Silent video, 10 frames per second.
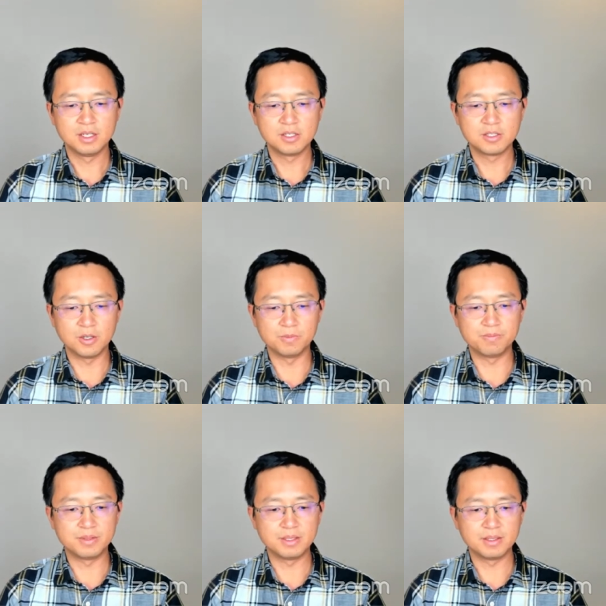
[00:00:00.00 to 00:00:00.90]

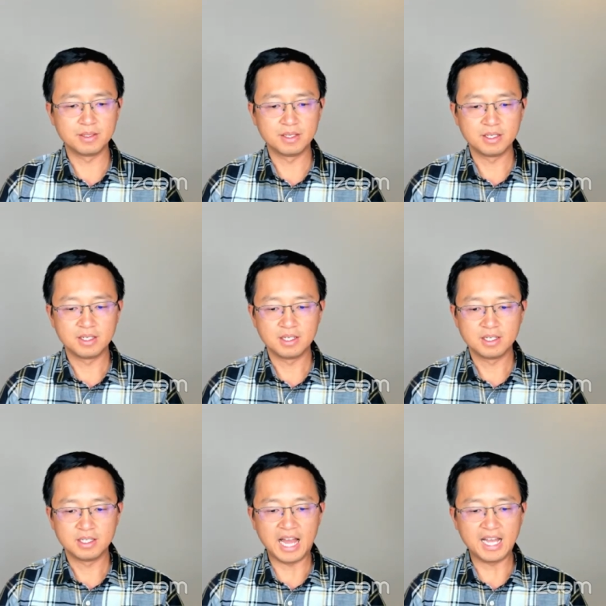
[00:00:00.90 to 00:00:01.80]
so
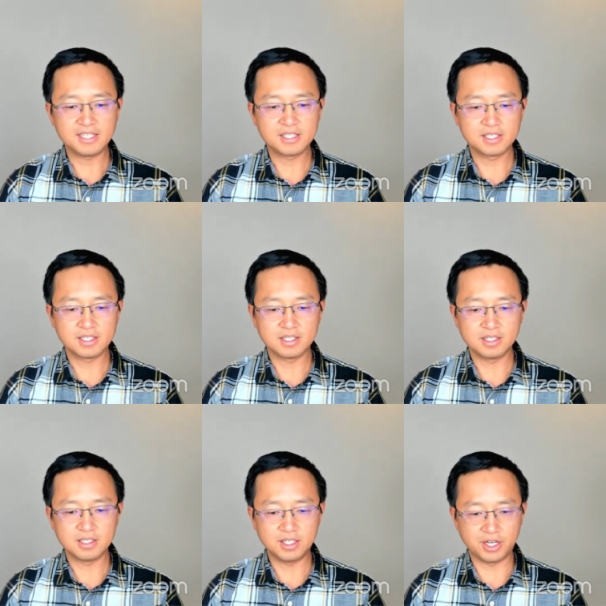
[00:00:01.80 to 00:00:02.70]
last
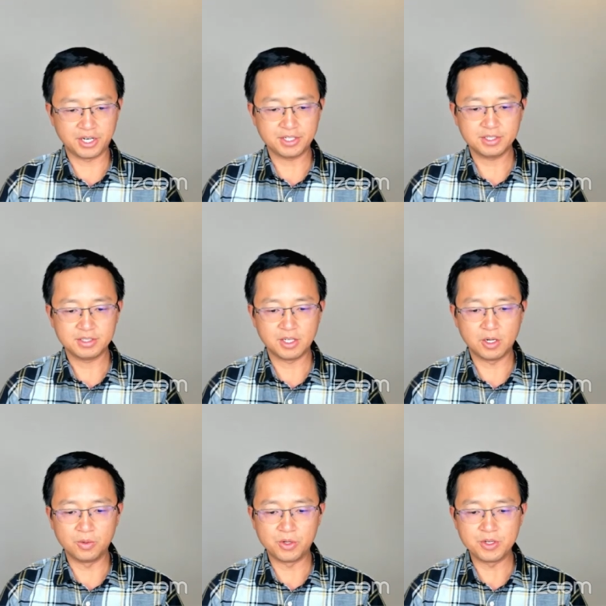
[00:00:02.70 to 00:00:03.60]
year, the
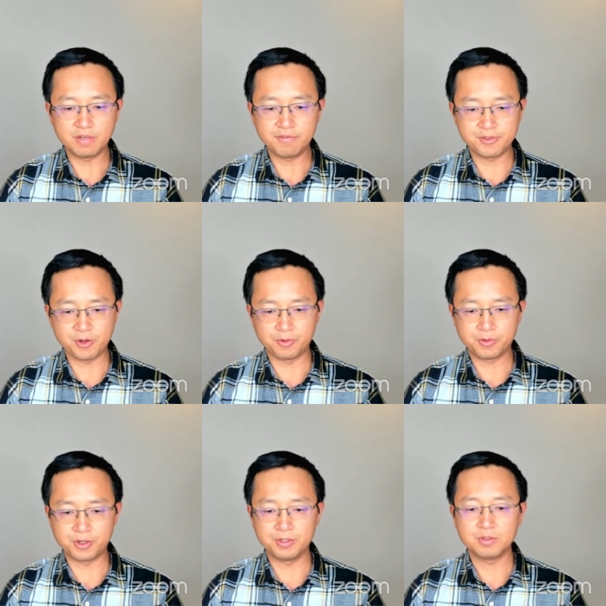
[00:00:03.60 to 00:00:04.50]
owners of
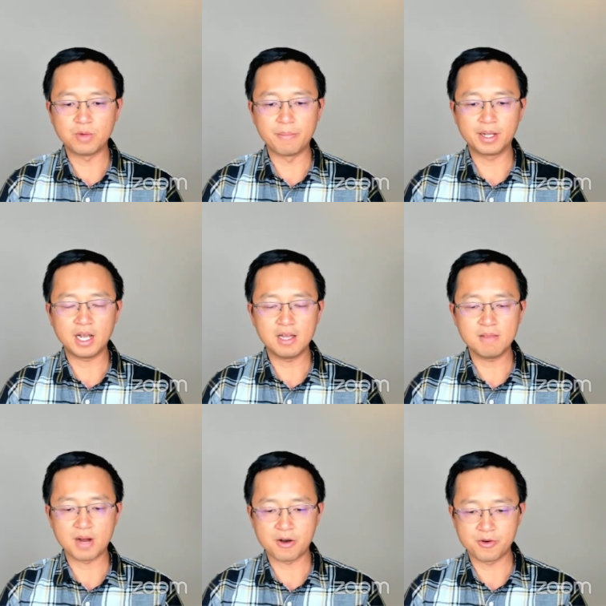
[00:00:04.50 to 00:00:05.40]
Shelter, Rebecca and
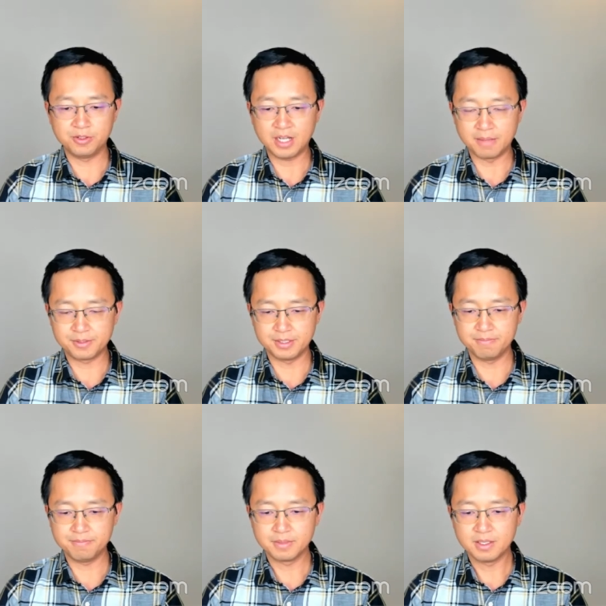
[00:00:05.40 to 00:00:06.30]
Mario
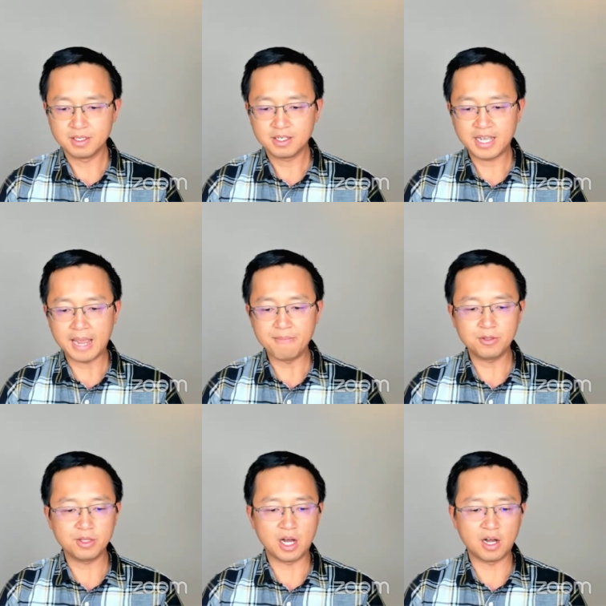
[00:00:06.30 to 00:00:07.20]
Thompson, came
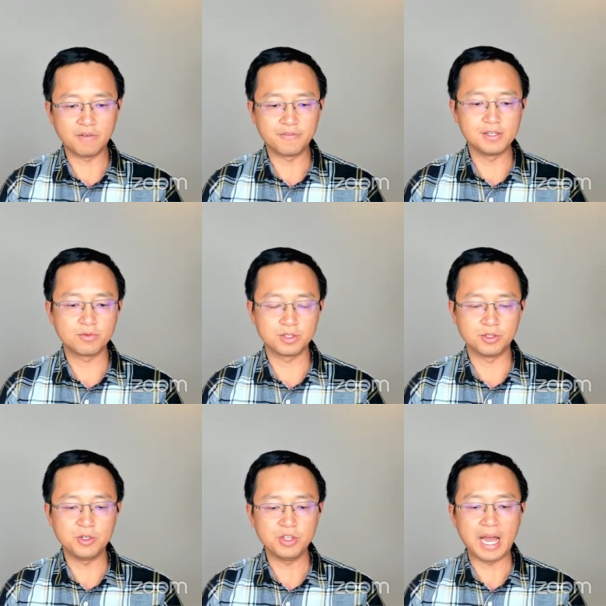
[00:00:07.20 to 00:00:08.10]
into the office with a
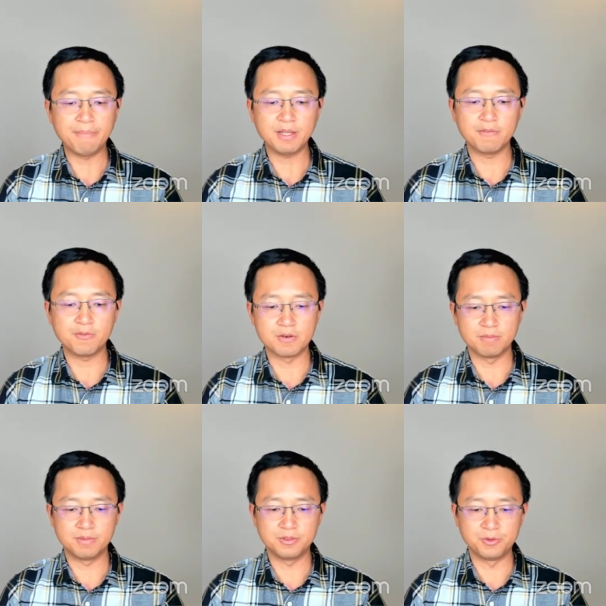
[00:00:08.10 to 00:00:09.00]
new laptop
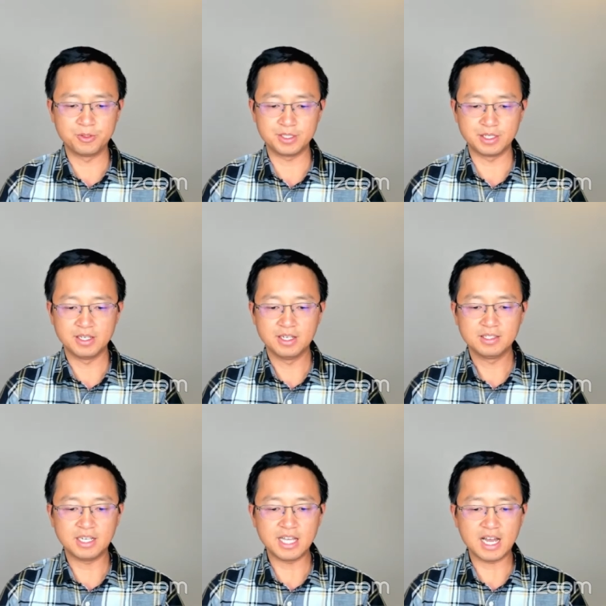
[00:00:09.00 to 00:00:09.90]
for Lucy.
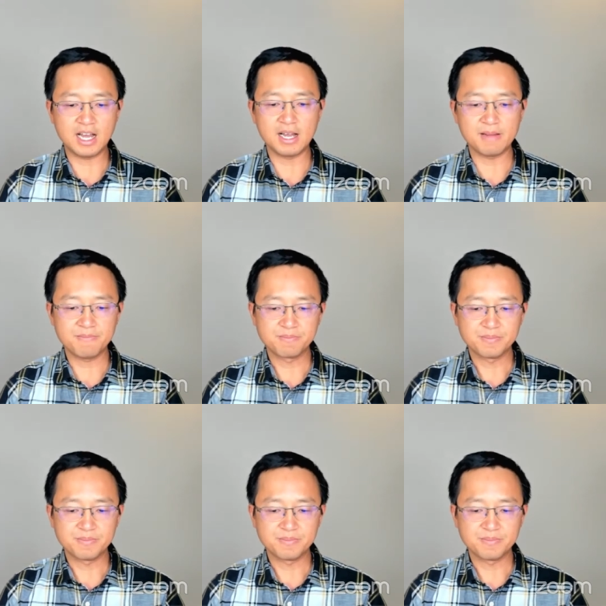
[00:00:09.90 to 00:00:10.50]
Ta-da!